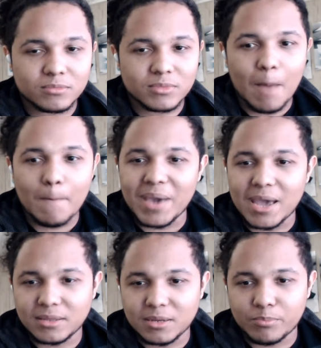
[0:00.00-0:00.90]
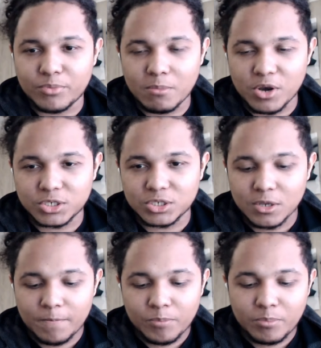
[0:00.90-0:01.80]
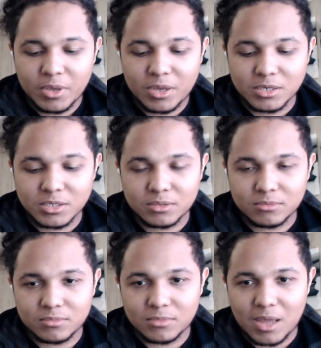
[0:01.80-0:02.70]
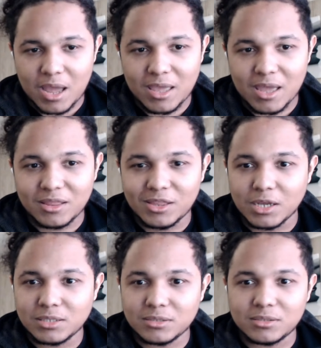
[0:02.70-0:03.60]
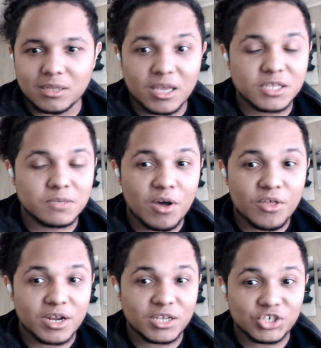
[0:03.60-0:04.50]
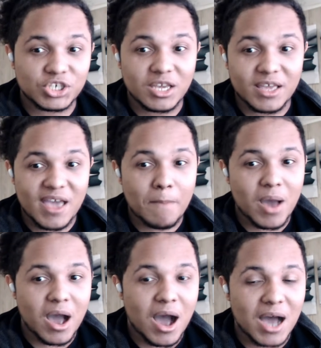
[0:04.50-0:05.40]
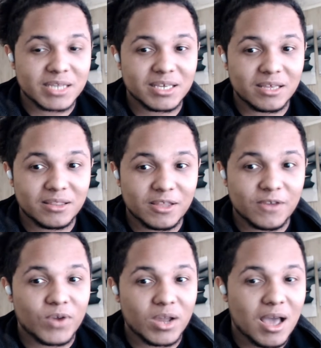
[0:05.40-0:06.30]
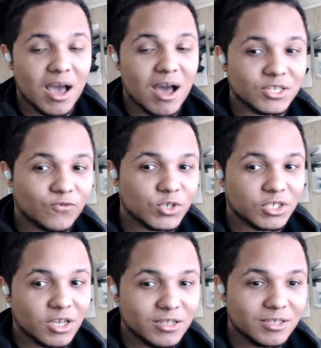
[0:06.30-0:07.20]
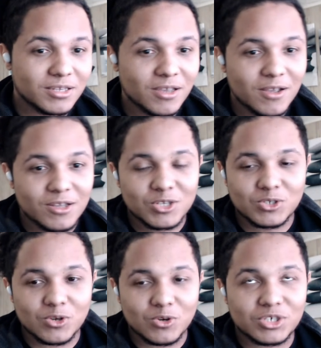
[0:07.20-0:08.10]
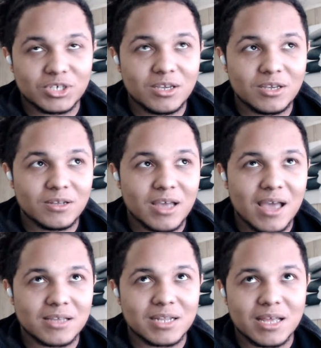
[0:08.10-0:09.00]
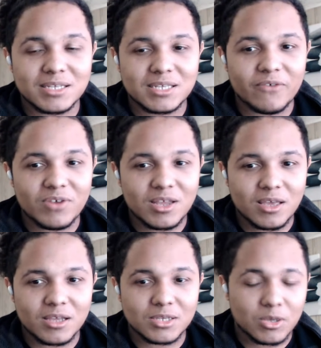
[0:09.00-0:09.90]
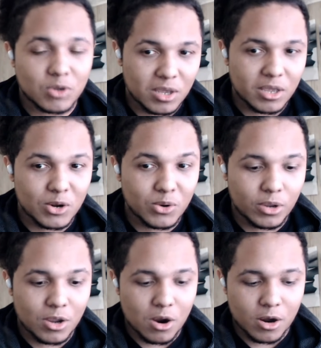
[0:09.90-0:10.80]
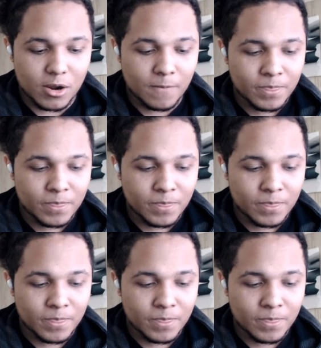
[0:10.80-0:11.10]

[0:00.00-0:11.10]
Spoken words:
abandoned, pretty much, because again his mother, she kept asking different gods for sons. So she has like 7 kids, including Karna,